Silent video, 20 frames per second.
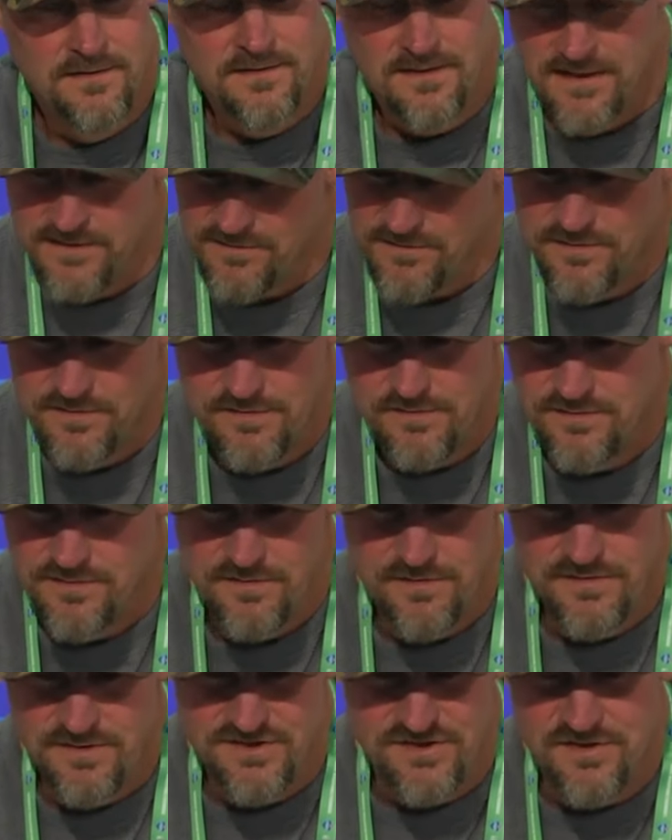Like there,
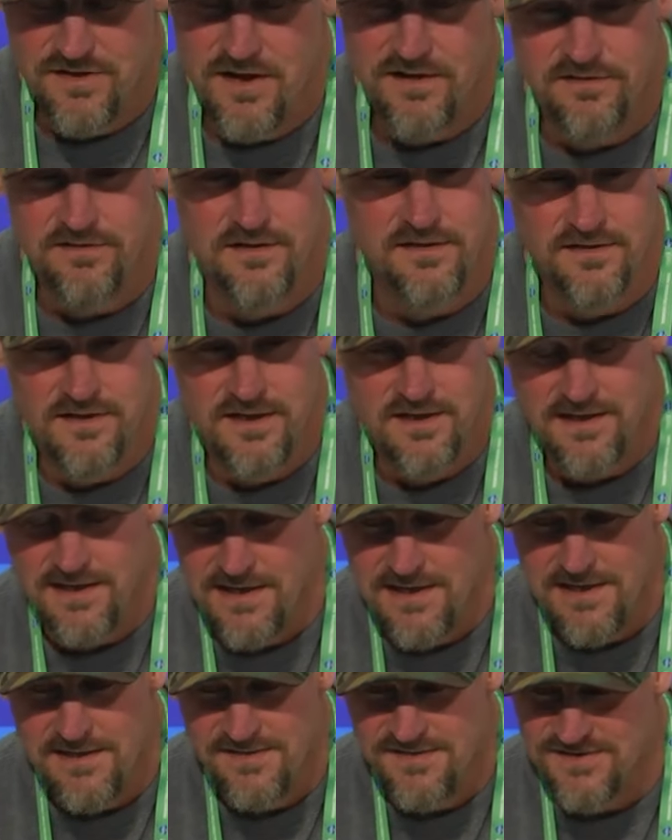there is nothing that
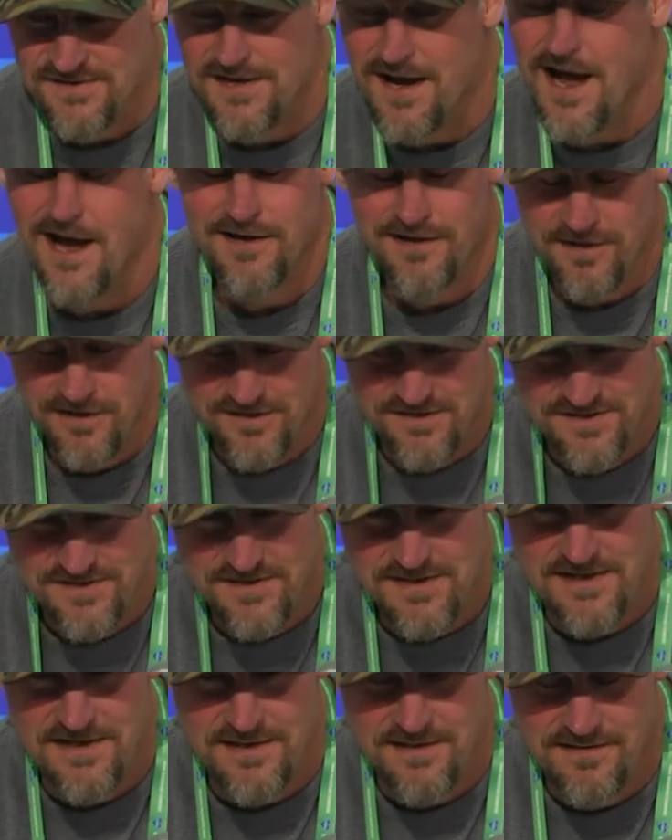he is not going to
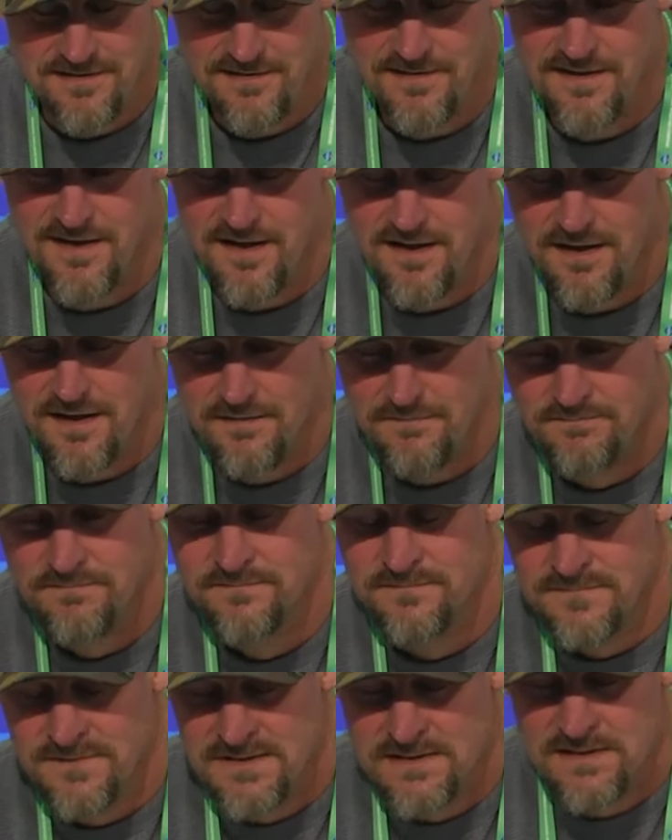see, um,
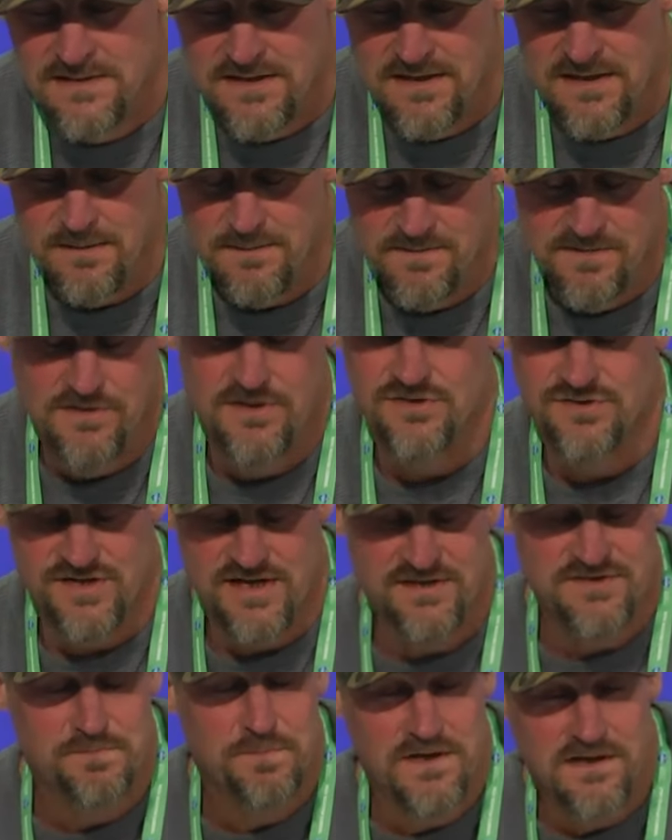and because
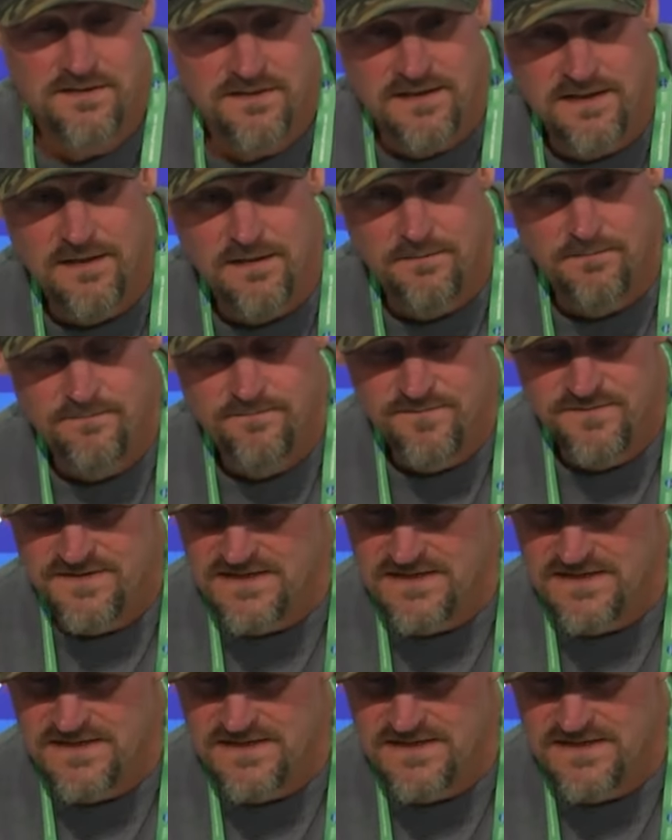that's big to him.